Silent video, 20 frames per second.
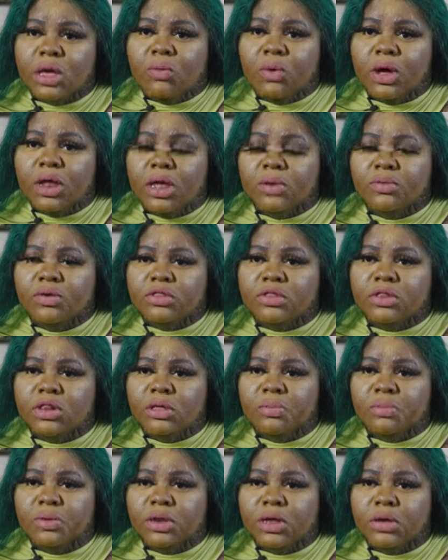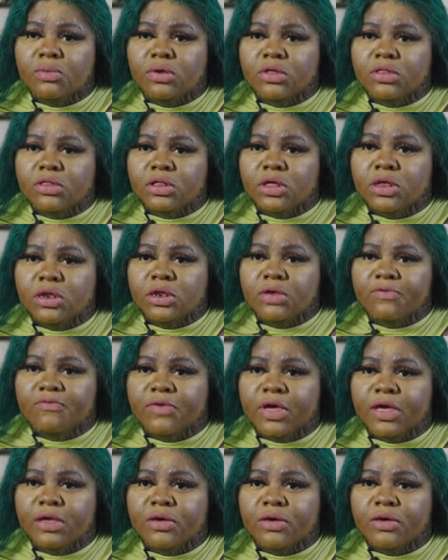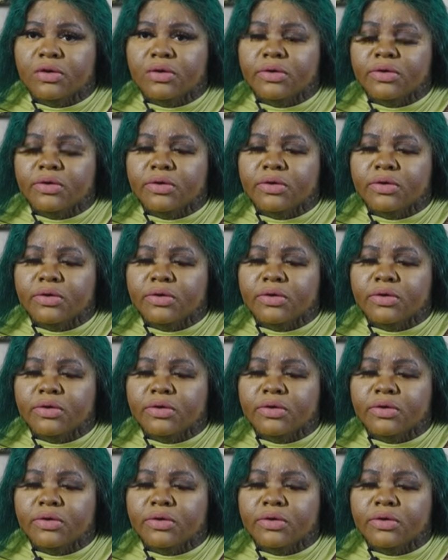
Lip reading: While I was sleeping, I was in the fire.